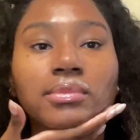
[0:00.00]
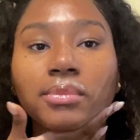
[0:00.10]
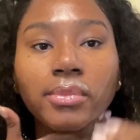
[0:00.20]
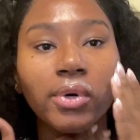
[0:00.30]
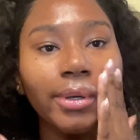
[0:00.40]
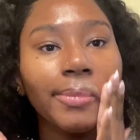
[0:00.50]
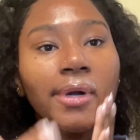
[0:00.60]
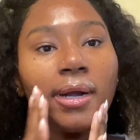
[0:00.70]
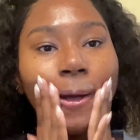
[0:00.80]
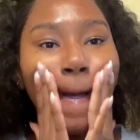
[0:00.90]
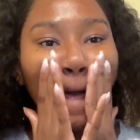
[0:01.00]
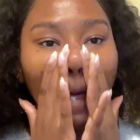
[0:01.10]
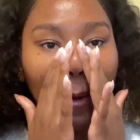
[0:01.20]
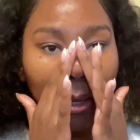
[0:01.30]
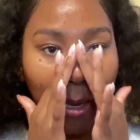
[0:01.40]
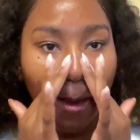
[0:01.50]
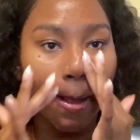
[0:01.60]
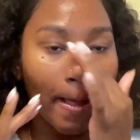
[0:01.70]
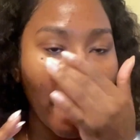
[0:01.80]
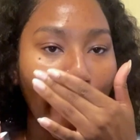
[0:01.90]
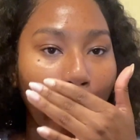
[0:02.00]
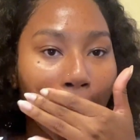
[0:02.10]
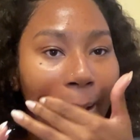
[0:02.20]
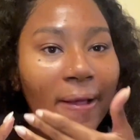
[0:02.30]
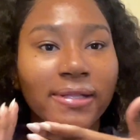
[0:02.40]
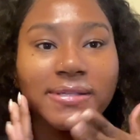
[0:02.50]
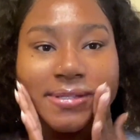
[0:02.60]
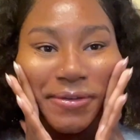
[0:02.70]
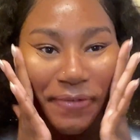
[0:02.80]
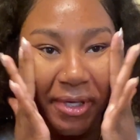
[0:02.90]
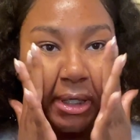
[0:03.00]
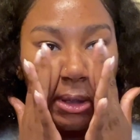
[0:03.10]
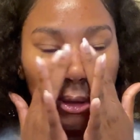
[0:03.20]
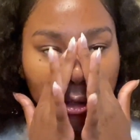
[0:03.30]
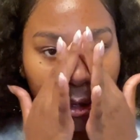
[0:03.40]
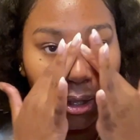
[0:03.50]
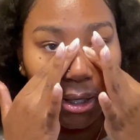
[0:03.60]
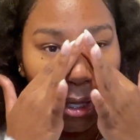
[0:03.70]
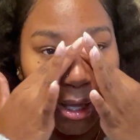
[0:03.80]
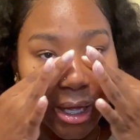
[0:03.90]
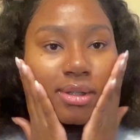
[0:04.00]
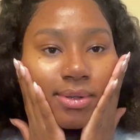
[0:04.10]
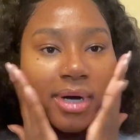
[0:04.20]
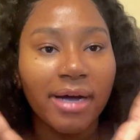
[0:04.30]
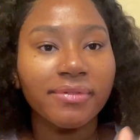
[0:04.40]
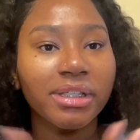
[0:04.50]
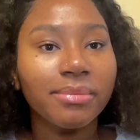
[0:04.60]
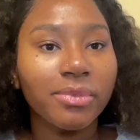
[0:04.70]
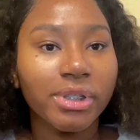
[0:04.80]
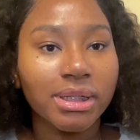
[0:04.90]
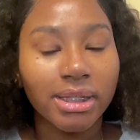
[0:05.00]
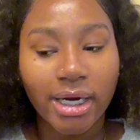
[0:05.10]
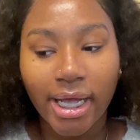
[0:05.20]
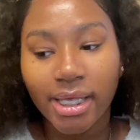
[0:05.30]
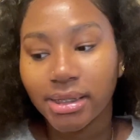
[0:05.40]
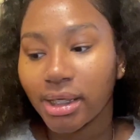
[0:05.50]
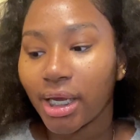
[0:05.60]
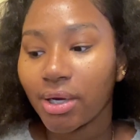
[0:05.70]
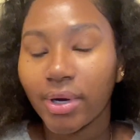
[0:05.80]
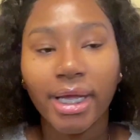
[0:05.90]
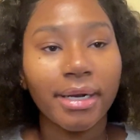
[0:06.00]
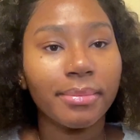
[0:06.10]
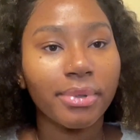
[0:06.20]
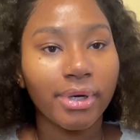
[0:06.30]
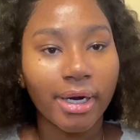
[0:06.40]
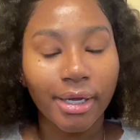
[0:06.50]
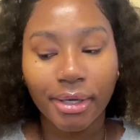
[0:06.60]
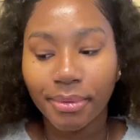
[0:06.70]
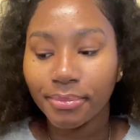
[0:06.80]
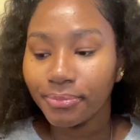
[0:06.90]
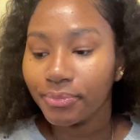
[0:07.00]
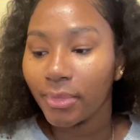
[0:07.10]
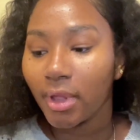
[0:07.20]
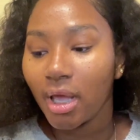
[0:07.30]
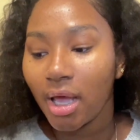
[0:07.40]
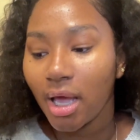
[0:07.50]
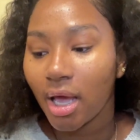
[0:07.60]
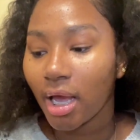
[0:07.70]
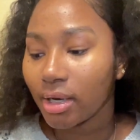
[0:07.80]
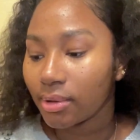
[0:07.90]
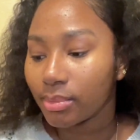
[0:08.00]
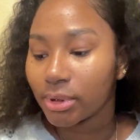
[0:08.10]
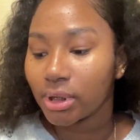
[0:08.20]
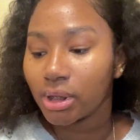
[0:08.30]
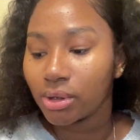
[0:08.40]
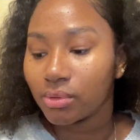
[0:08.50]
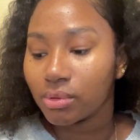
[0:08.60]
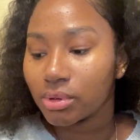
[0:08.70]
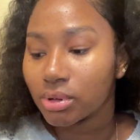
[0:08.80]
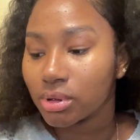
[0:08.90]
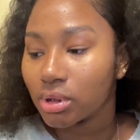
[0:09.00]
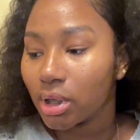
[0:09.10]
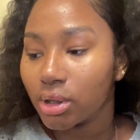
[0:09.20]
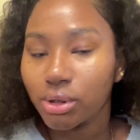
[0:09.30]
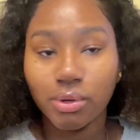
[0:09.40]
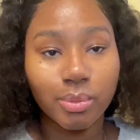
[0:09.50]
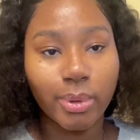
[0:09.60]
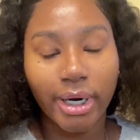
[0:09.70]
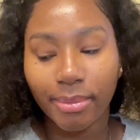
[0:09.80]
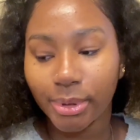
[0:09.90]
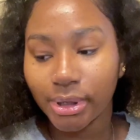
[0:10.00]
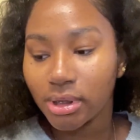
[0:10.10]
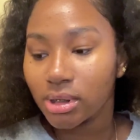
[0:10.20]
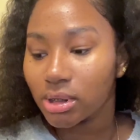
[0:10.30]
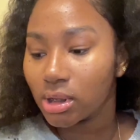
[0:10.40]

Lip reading: more product to the face. So after you moisturize, you can go ahead and prime. I normally use 2 primers.